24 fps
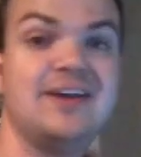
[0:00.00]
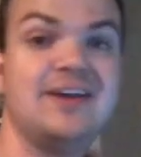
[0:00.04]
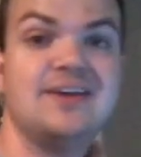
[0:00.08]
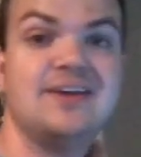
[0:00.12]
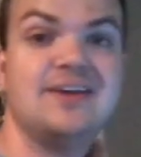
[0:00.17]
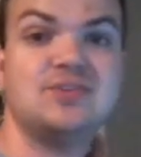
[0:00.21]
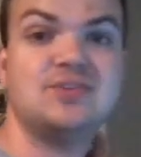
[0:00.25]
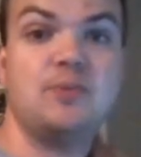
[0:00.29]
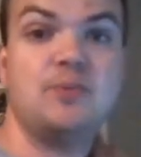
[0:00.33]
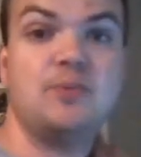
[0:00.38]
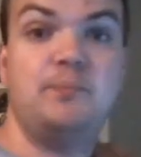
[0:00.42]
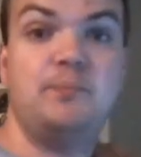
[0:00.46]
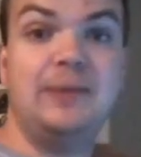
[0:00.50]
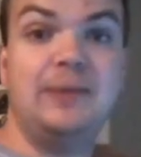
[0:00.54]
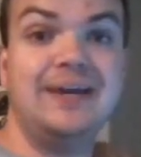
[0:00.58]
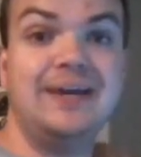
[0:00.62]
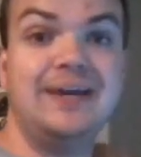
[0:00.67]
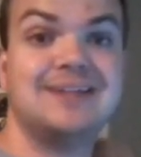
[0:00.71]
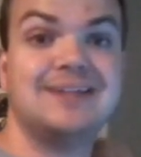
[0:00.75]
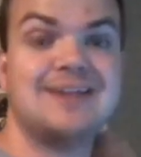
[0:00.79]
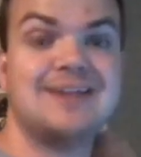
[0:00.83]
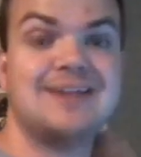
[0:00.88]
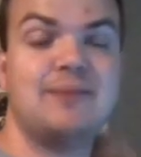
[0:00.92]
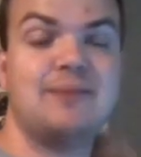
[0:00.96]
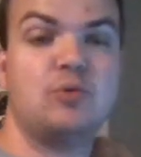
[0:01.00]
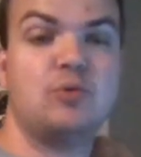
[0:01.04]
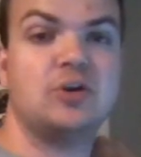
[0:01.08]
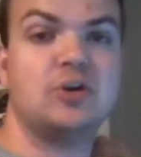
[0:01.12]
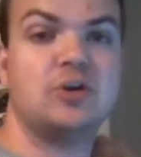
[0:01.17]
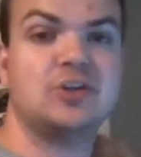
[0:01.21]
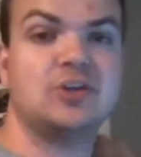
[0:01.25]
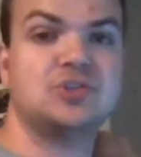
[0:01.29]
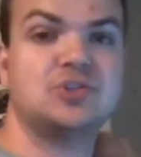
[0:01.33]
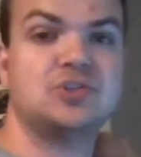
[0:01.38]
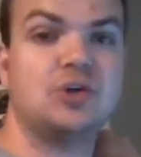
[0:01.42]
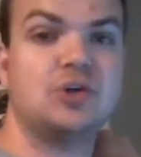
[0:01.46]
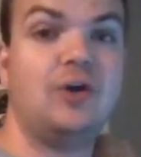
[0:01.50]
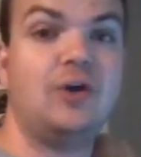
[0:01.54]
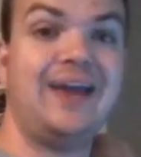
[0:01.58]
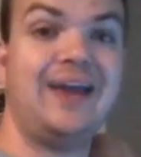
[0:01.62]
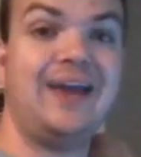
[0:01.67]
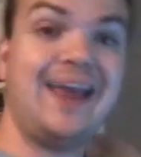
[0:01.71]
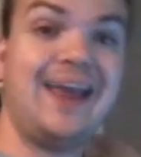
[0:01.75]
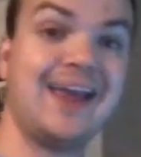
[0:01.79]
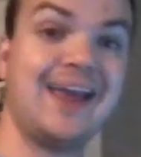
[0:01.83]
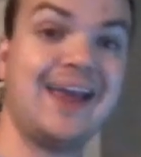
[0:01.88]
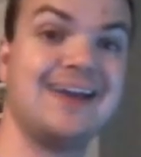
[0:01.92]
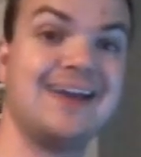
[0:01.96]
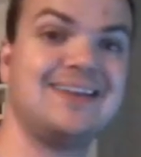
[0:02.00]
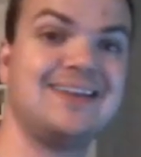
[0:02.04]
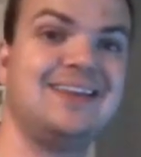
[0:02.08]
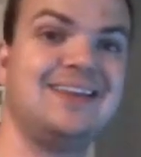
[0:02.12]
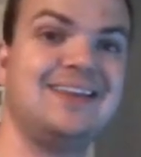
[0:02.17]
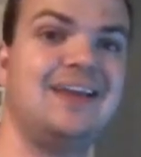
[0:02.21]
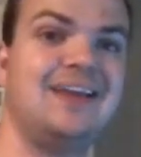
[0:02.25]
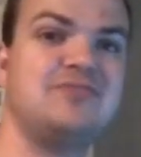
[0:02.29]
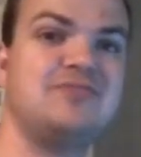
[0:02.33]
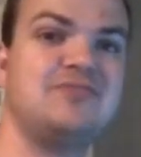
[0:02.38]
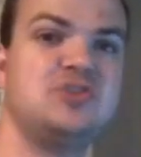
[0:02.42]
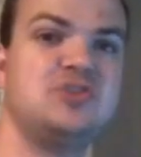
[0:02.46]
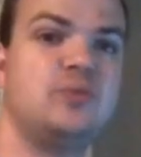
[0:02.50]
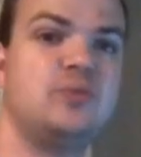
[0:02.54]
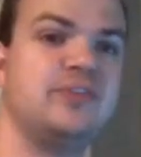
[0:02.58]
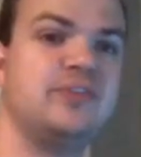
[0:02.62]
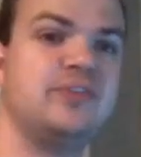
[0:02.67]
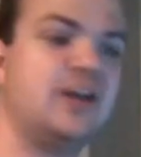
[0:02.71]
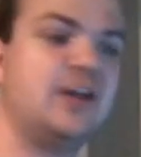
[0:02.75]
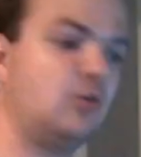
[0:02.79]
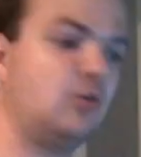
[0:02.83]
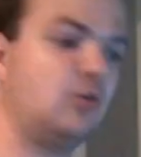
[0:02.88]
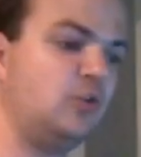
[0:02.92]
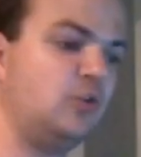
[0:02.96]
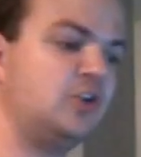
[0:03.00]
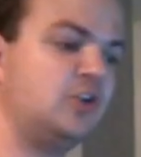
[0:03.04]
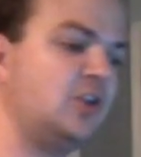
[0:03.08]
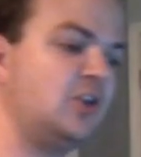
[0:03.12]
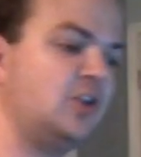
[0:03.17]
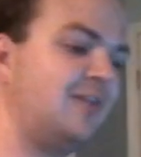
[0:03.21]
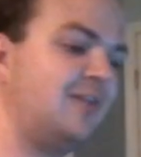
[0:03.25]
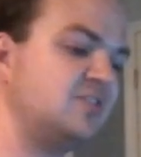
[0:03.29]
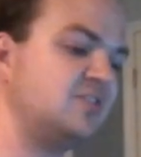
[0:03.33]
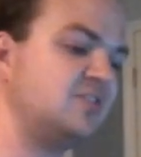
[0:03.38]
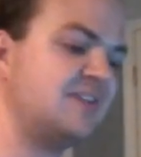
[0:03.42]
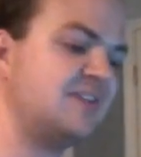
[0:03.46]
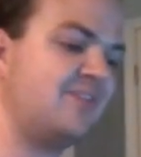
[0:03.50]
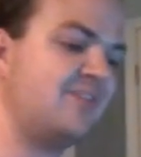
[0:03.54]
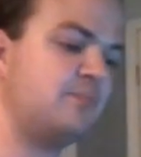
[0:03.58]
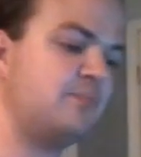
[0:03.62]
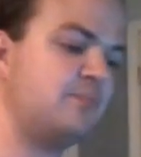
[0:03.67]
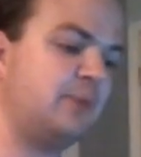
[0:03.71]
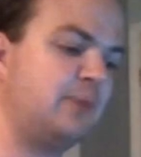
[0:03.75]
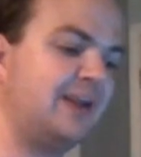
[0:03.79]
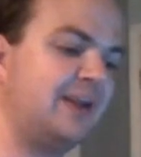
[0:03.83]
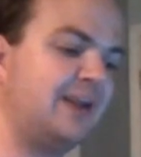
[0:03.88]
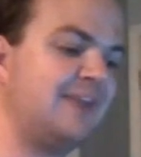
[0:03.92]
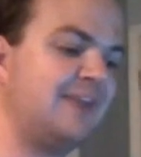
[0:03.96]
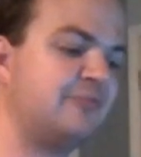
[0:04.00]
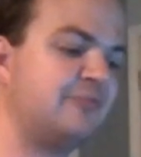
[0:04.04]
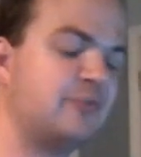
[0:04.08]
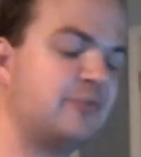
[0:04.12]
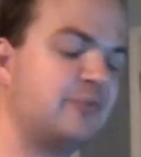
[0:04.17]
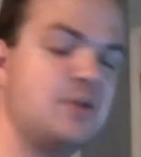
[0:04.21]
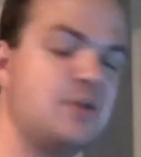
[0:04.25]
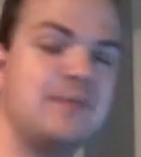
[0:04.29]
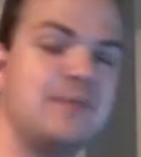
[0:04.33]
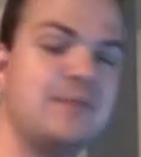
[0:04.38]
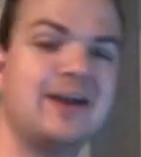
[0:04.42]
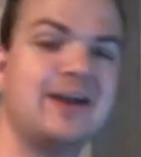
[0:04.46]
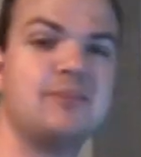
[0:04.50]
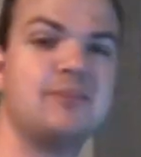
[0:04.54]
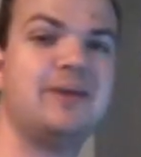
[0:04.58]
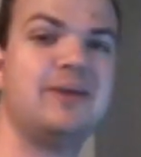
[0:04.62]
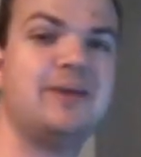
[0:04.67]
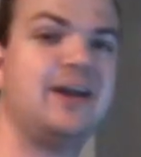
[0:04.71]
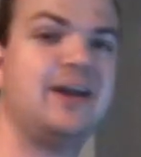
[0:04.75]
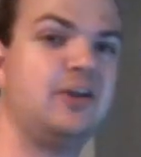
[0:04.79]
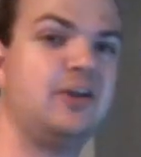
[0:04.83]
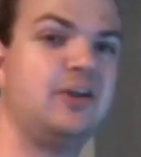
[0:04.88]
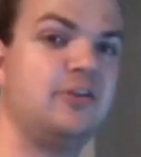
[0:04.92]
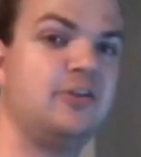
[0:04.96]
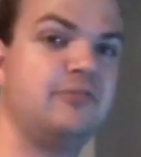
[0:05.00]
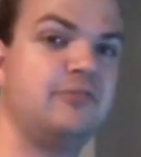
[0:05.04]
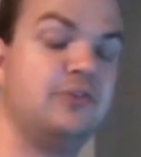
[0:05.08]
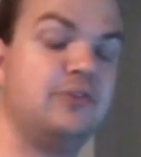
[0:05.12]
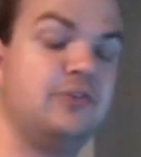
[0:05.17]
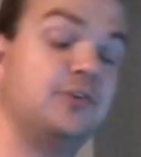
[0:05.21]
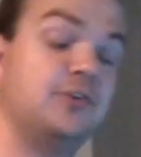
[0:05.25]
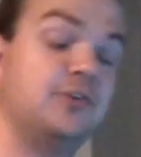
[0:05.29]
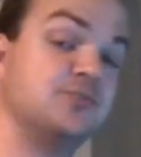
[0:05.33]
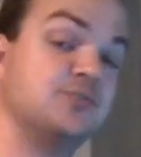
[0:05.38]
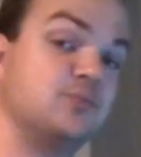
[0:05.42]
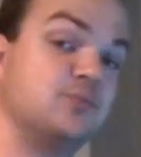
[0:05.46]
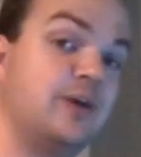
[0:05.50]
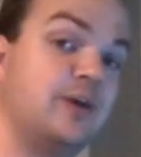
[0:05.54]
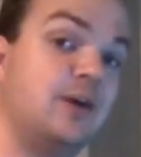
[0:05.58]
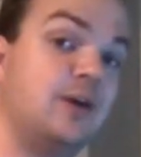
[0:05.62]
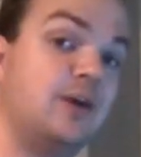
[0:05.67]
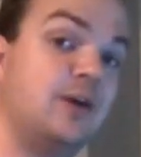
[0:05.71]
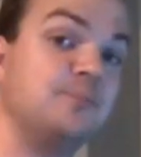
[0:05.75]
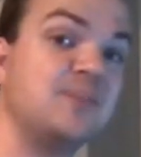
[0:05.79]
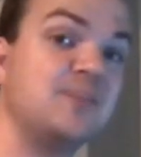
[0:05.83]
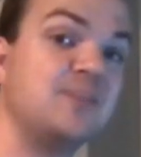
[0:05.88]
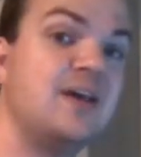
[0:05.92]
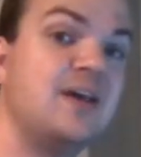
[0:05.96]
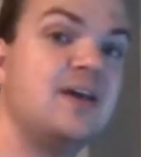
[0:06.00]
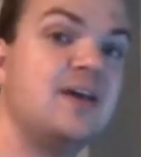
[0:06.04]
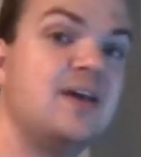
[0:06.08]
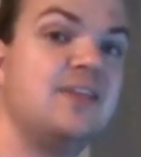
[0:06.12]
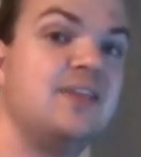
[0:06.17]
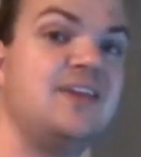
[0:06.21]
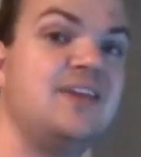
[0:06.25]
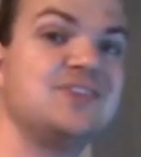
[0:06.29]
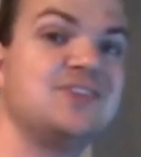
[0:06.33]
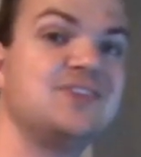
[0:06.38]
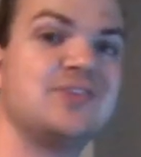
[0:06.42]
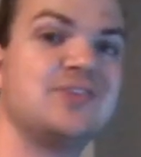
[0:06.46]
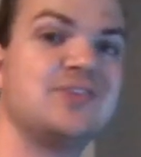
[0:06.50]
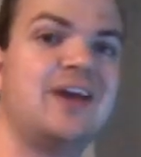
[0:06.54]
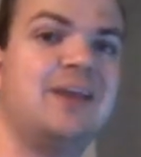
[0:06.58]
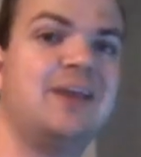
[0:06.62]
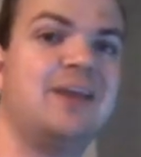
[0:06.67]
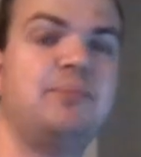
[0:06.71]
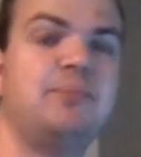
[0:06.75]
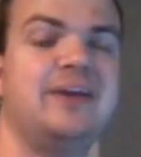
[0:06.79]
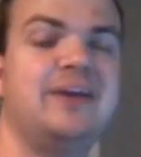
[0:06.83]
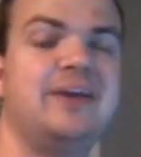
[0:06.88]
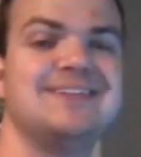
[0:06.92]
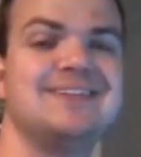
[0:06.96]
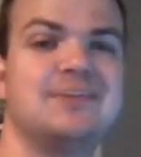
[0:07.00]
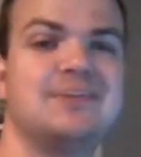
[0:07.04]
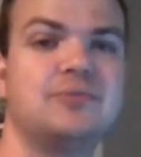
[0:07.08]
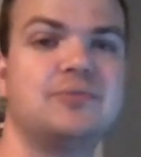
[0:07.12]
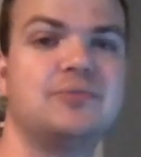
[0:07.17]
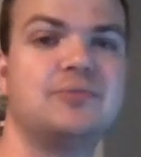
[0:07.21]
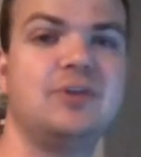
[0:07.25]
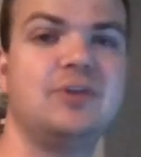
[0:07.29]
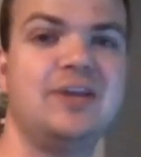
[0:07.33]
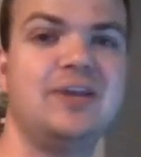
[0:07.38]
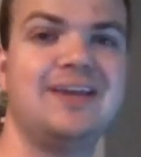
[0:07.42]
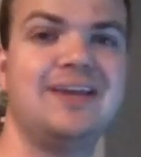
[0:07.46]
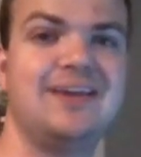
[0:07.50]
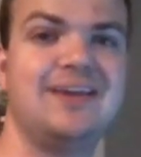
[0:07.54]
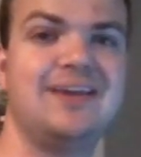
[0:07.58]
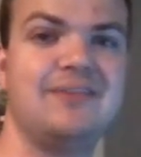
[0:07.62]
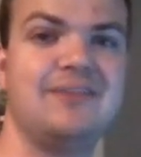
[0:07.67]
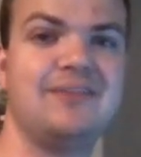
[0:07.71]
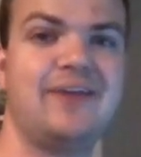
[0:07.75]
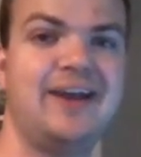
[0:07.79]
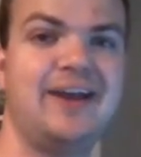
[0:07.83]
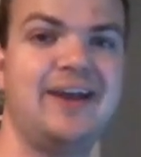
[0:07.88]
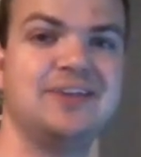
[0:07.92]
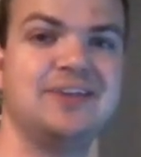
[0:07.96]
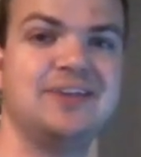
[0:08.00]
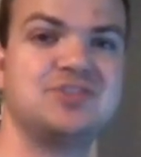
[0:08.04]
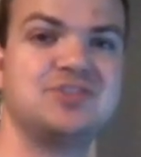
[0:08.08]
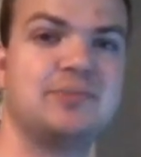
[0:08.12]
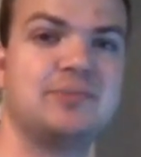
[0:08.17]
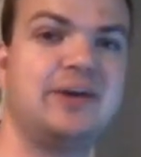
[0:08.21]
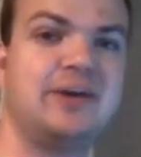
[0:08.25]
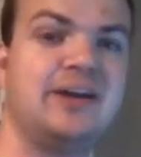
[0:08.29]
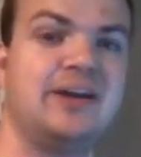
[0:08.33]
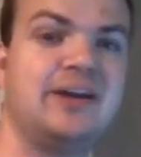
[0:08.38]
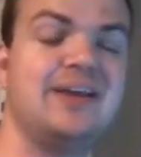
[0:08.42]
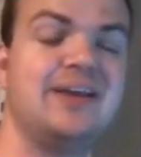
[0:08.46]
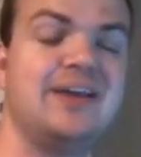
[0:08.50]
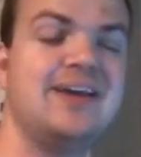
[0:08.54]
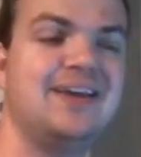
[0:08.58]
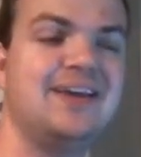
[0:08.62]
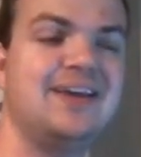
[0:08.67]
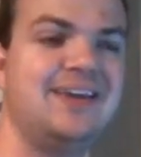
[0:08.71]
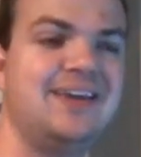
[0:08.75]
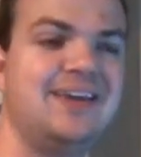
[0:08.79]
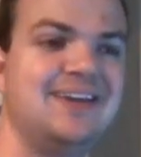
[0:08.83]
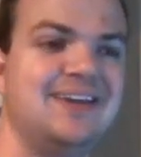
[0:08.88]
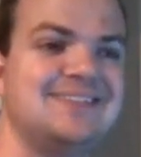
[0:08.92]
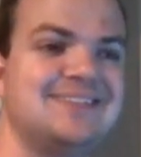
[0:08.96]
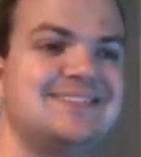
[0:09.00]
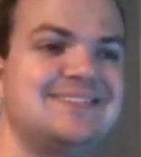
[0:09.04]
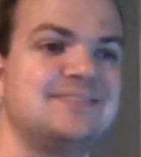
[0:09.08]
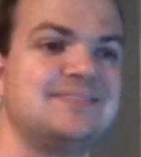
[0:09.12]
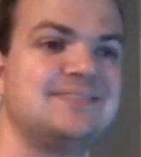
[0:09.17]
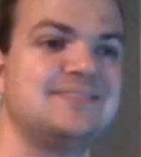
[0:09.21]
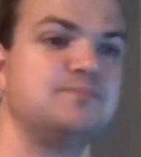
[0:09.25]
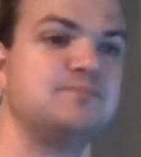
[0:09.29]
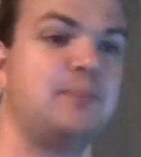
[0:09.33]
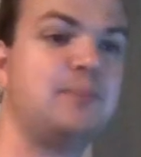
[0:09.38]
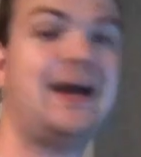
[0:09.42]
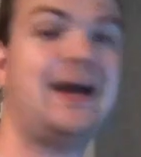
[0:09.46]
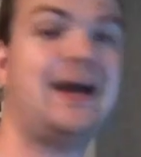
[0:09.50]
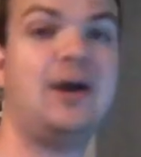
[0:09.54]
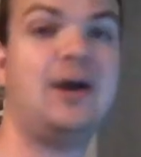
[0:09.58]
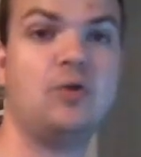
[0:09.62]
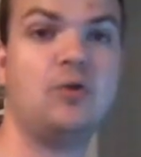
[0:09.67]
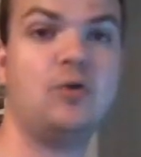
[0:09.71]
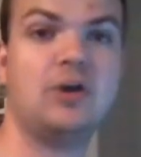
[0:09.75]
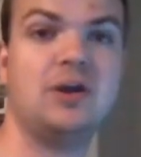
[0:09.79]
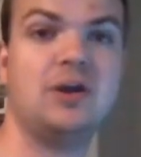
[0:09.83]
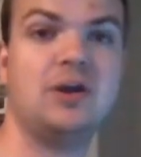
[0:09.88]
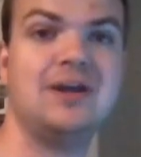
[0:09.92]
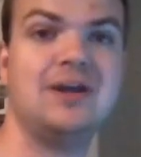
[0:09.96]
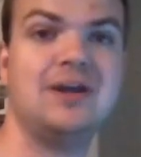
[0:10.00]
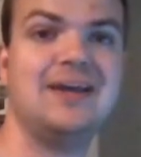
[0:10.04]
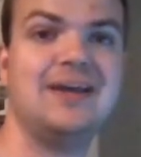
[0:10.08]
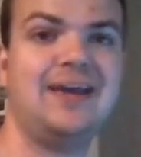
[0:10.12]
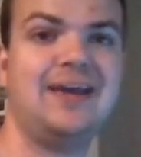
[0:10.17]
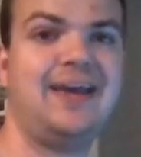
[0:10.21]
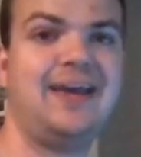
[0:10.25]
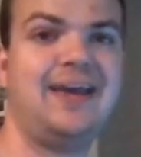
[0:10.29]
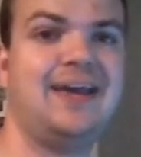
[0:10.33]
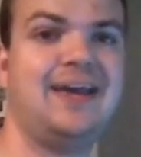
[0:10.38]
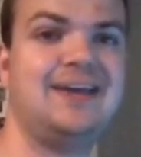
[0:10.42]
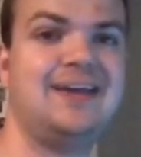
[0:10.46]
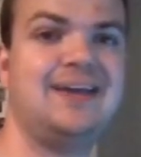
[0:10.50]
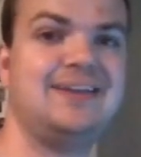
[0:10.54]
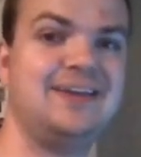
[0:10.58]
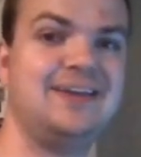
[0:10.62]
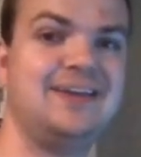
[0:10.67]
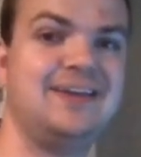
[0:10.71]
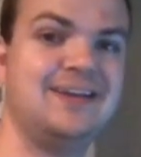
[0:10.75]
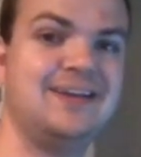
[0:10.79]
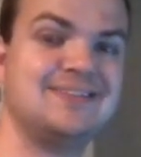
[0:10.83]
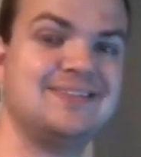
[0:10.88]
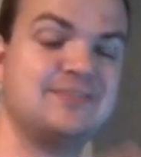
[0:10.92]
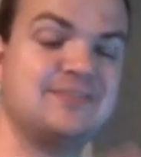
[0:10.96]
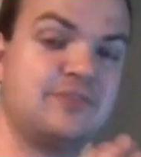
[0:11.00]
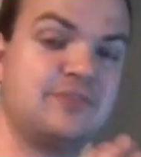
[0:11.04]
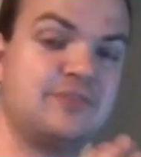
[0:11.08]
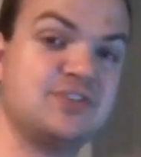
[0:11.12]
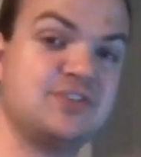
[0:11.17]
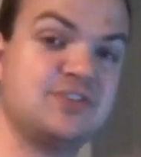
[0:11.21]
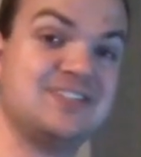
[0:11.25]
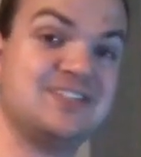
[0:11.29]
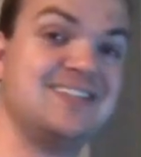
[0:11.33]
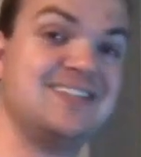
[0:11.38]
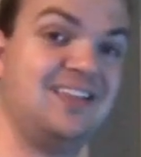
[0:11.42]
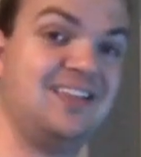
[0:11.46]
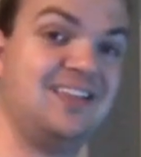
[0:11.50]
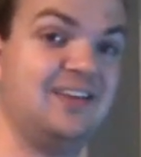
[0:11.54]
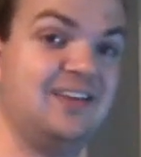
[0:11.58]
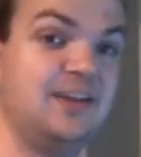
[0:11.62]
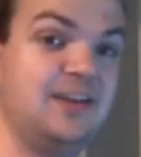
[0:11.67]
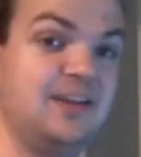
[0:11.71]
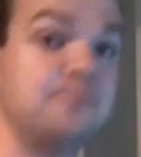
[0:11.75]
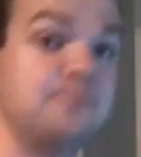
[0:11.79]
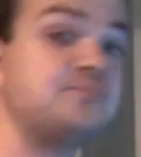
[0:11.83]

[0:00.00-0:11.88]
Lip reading: So big time board control, and it left you with not only your level 7, but a free Mega body on the field as well. These are the kind of plays that really give Aegisdramon its power and its versatility.